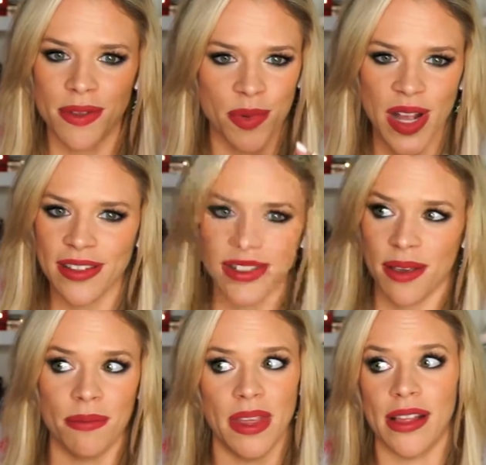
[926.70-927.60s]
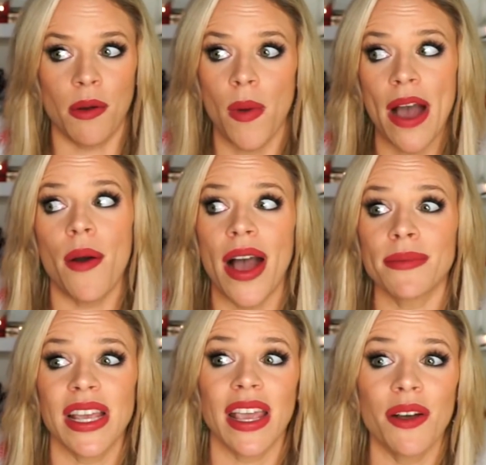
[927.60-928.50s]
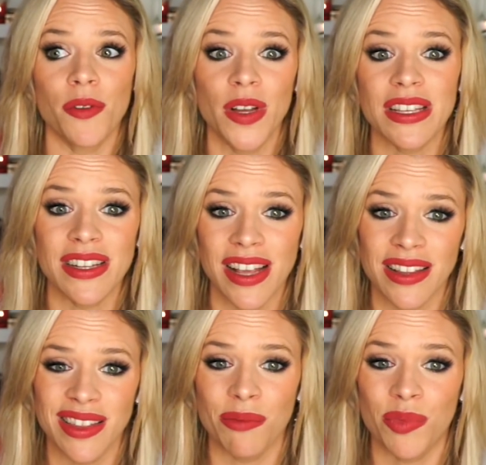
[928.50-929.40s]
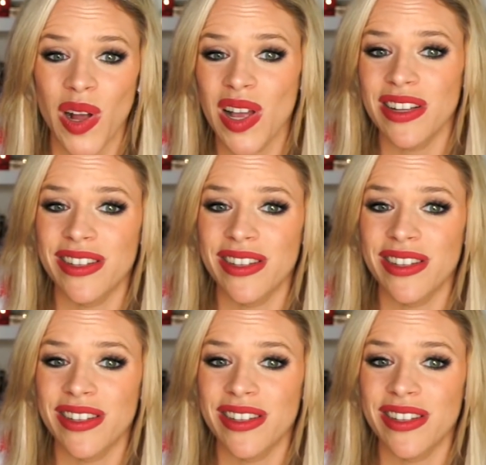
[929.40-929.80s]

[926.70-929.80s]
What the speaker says: LeBron same thing. Like, wow, I'm taking out real estate in LeBron